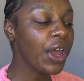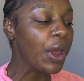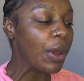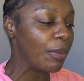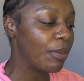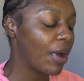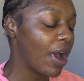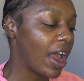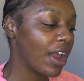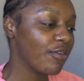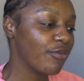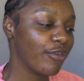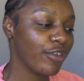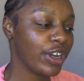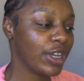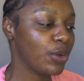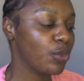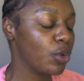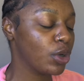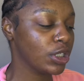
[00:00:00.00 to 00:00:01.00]
but I
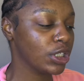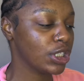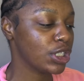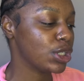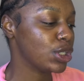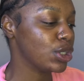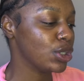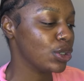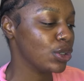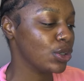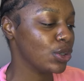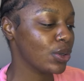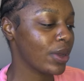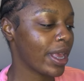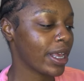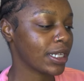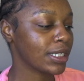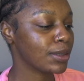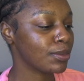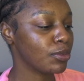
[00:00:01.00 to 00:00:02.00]
really want to
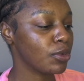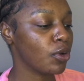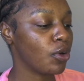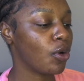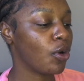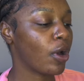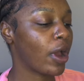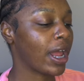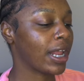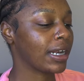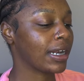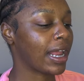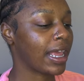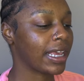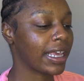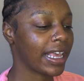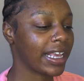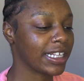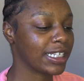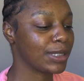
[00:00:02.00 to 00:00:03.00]
explore and
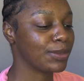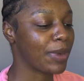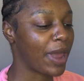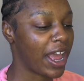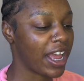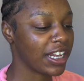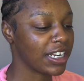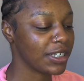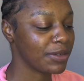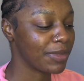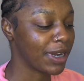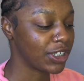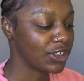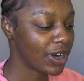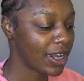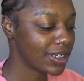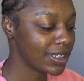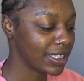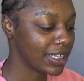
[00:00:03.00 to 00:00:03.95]
like expand my trouser